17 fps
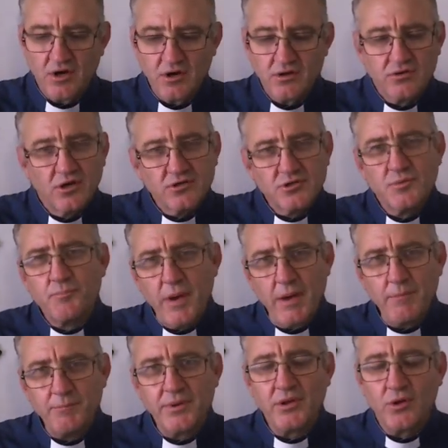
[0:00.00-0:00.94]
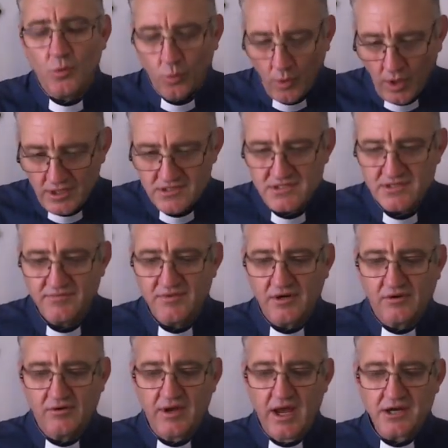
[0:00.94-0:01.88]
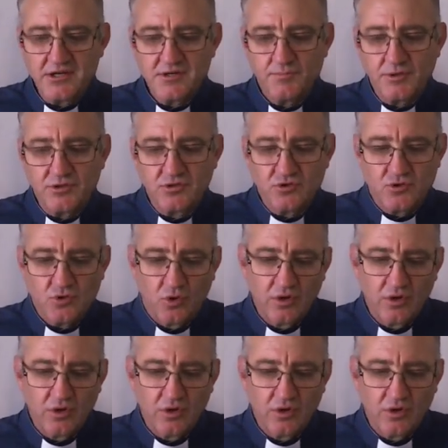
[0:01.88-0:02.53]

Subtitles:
Not to pamper the wants of the creation, but to draw